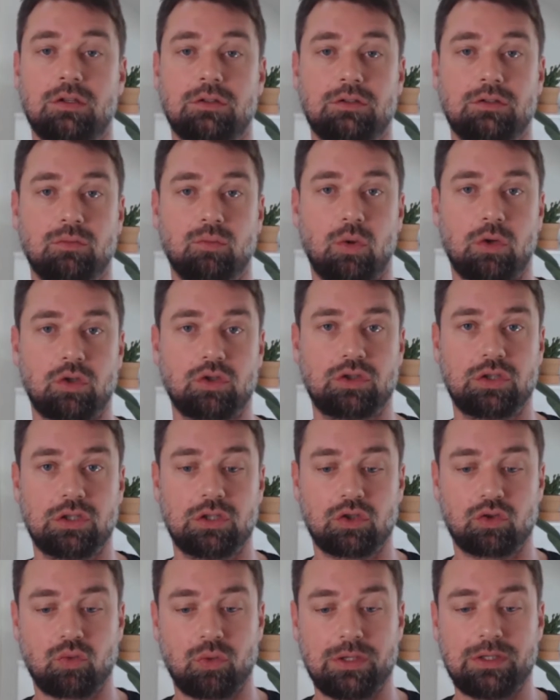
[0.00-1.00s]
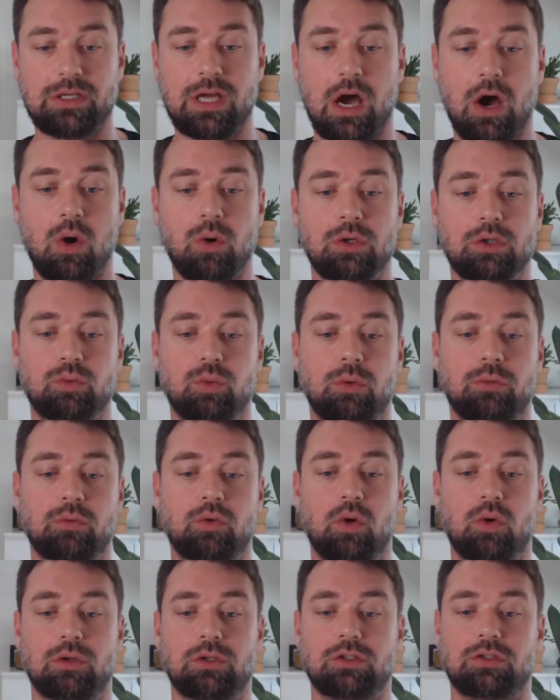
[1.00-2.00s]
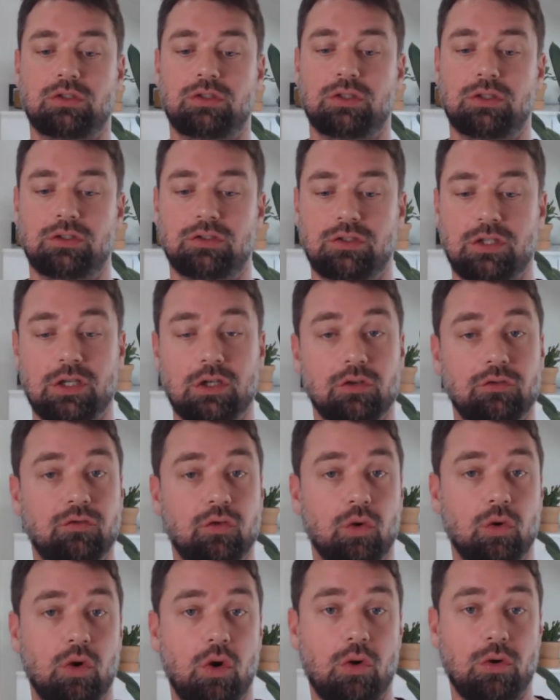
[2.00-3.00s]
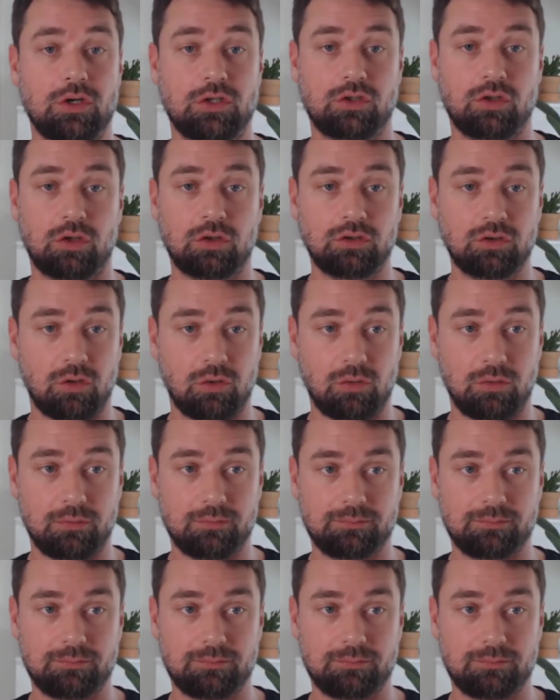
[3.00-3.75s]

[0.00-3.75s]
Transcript: What you see on the screen now is what we call the single fold horizontal.